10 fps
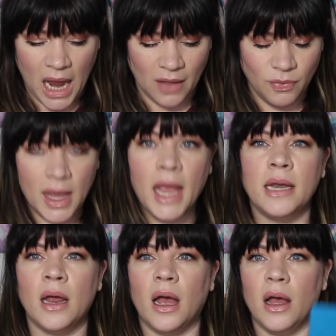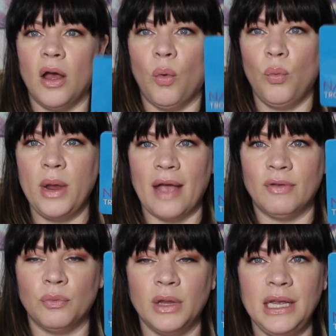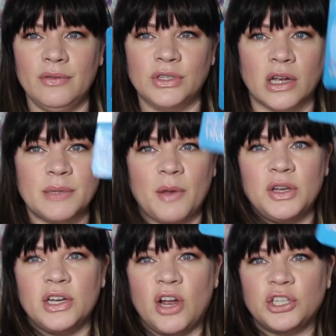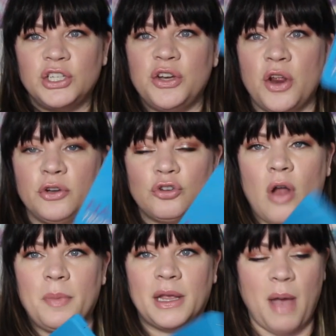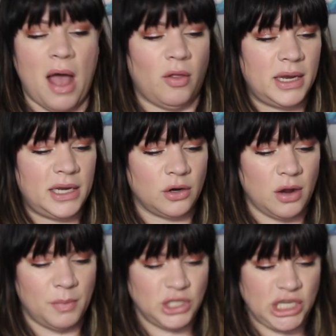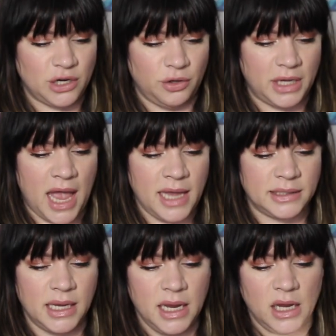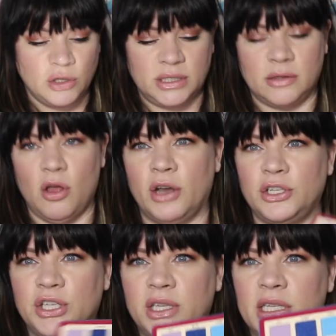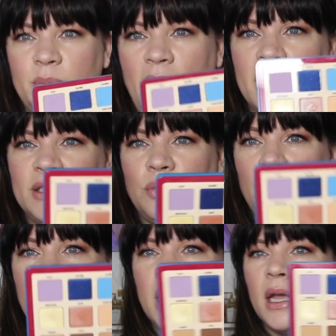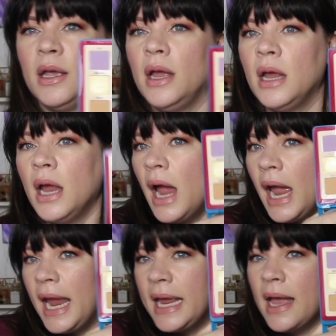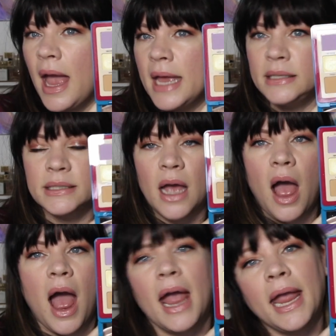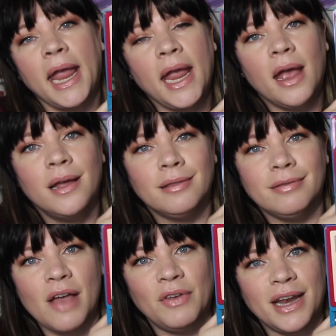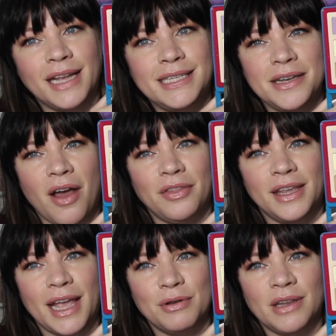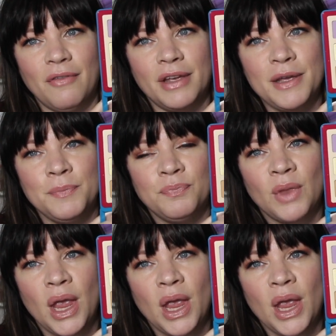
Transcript: And then we haven't really even talked about the Natasha Tropic palette here on my channel yet. Just launched this past week, and I love it. I did not think I would love it.